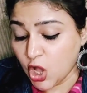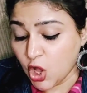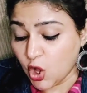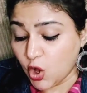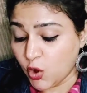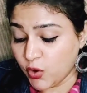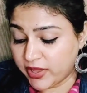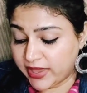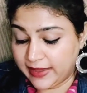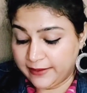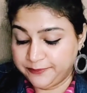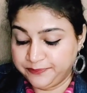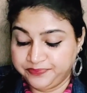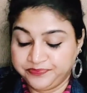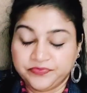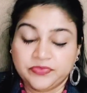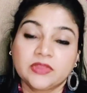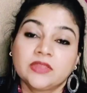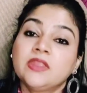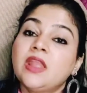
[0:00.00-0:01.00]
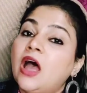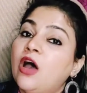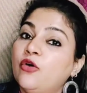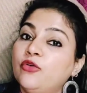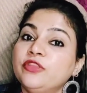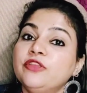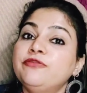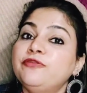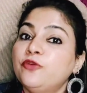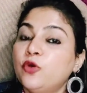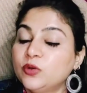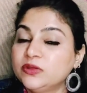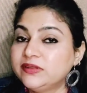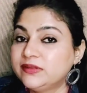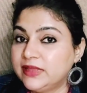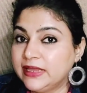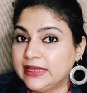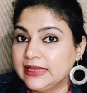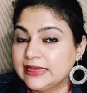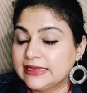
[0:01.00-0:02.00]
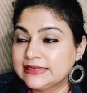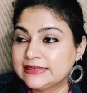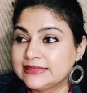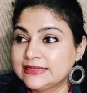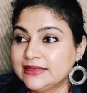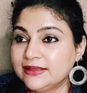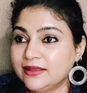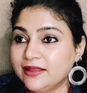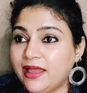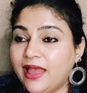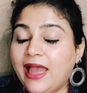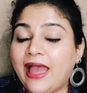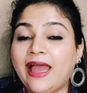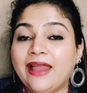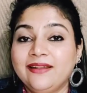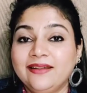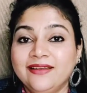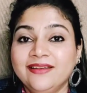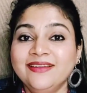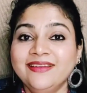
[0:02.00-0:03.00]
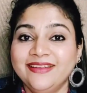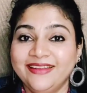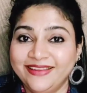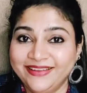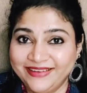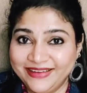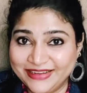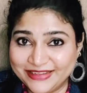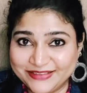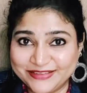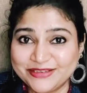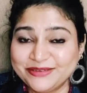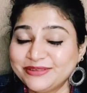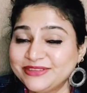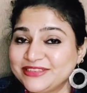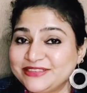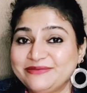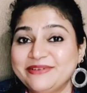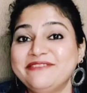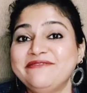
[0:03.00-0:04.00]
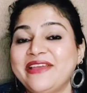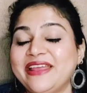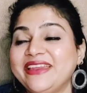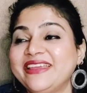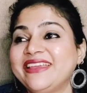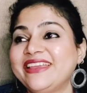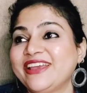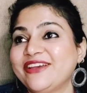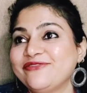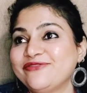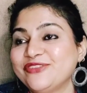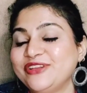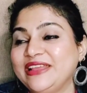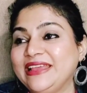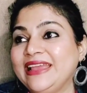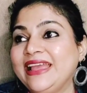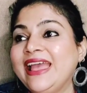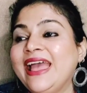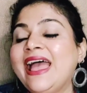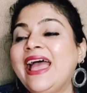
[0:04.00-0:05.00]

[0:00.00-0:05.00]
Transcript: Okay, now the fourth thing is, and listen to this one very carefully,